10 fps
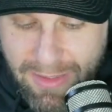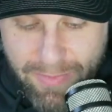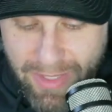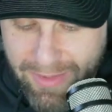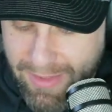
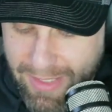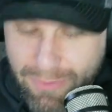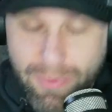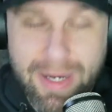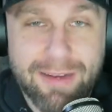but his
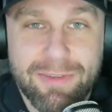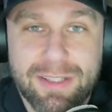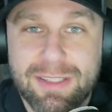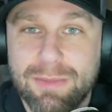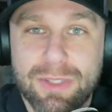rack
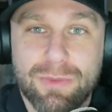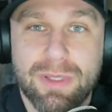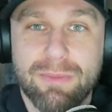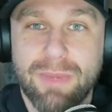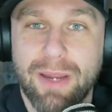fits in
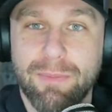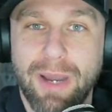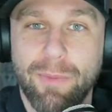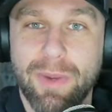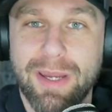between
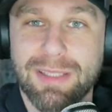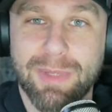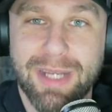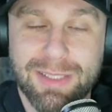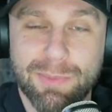my waist. I
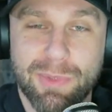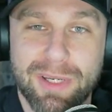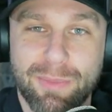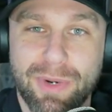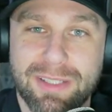mean, that's pretty
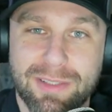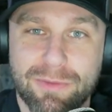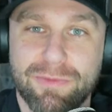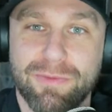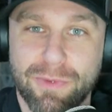
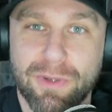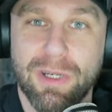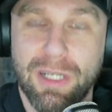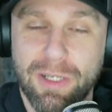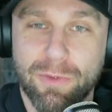impressive for
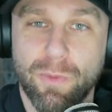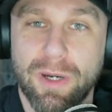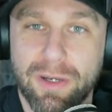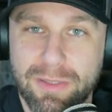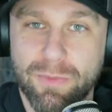
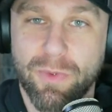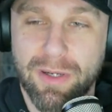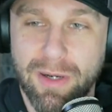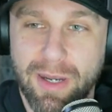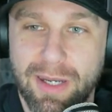where
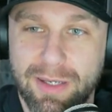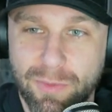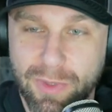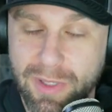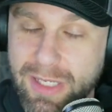
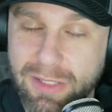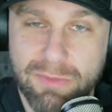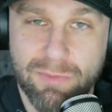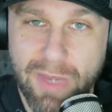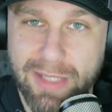he
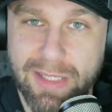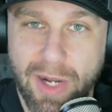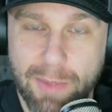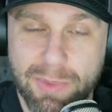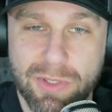had that
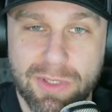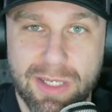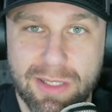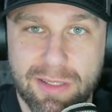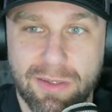
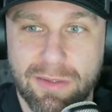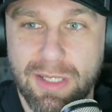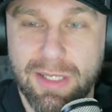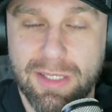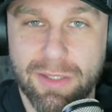opportunity to
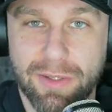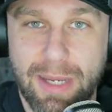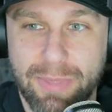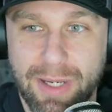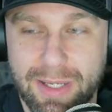kill
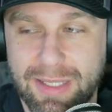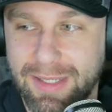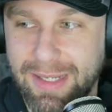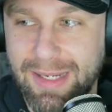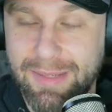that buck.
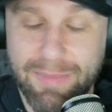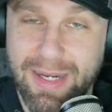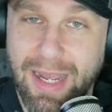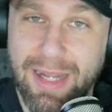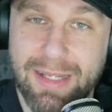And
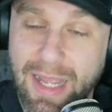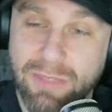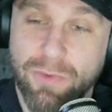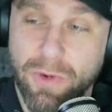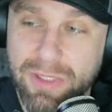man, as
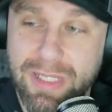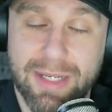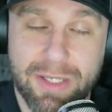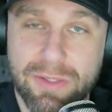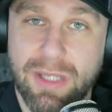far as that
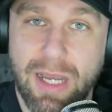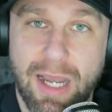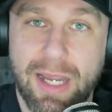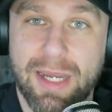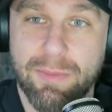goes,
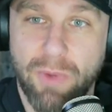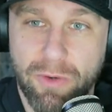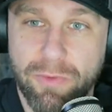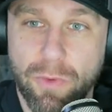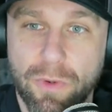I am all
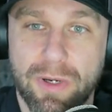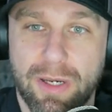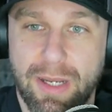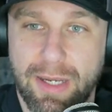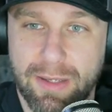for it.
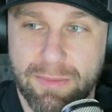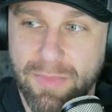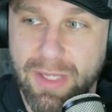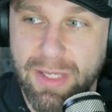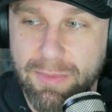And
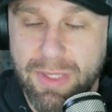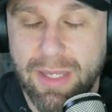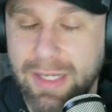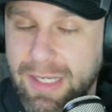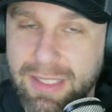I mean,
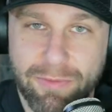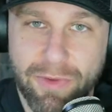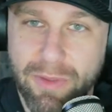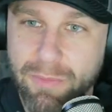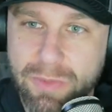like I said, for
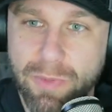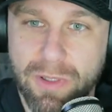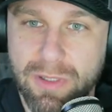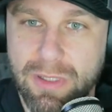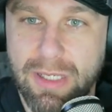the most
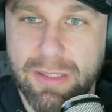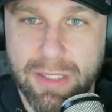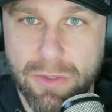part, they do a